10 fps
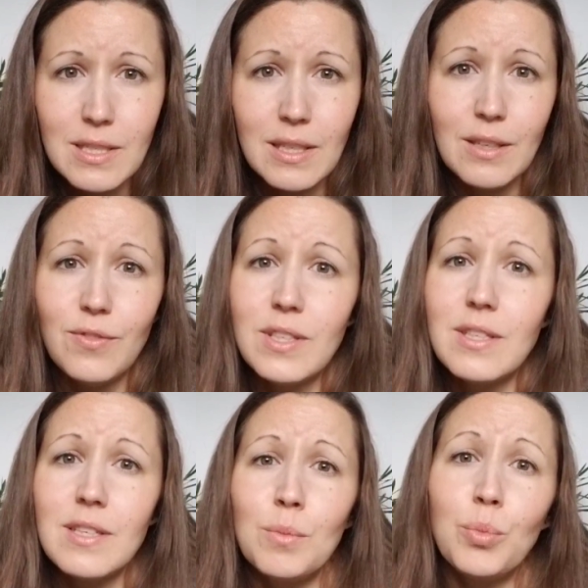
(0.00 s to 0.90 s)
if it
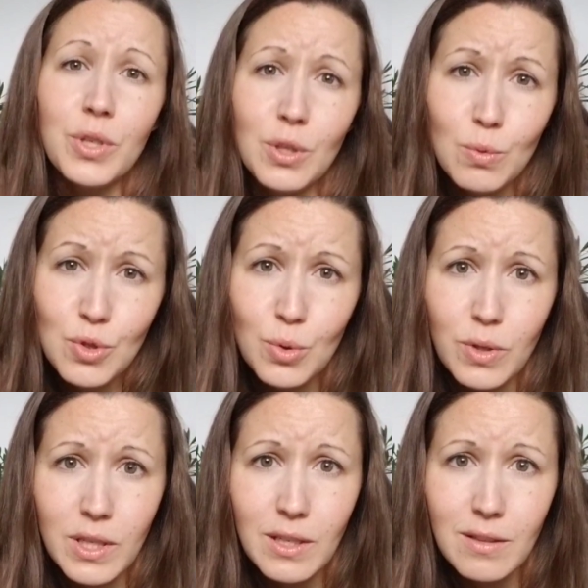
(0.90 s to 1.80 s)
doesn't bring you
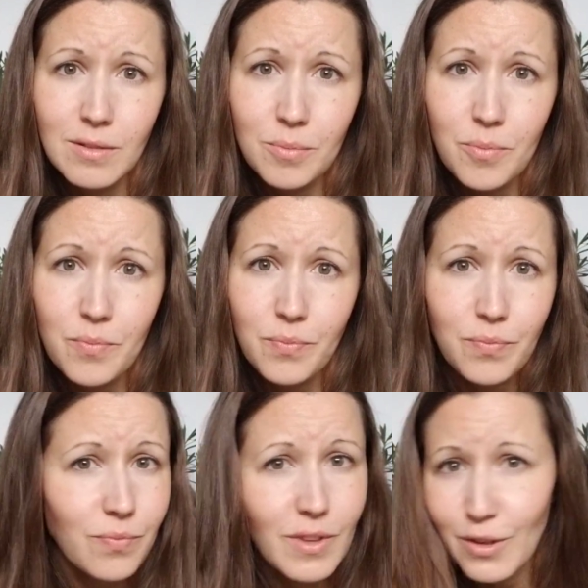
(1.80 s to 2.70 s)
joy,
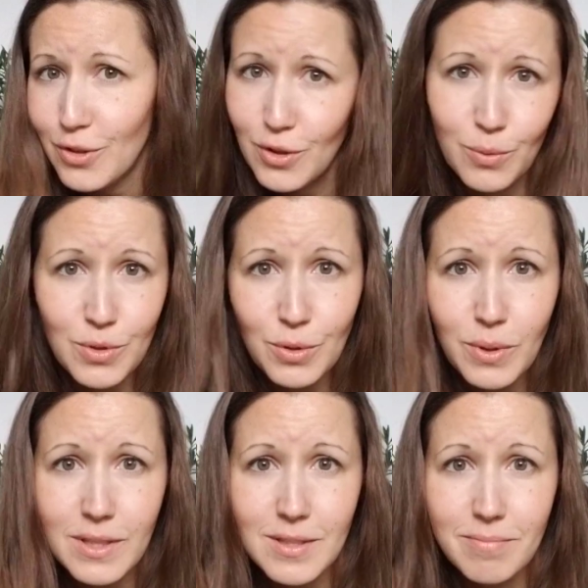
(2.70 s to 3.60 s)
don't do
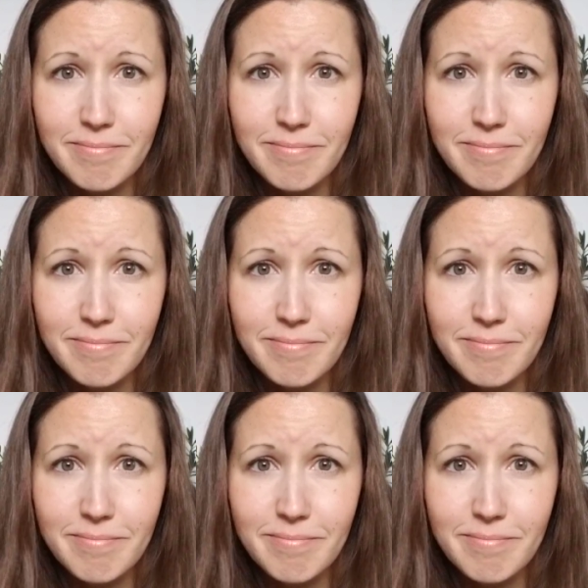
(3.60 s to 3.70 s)
it.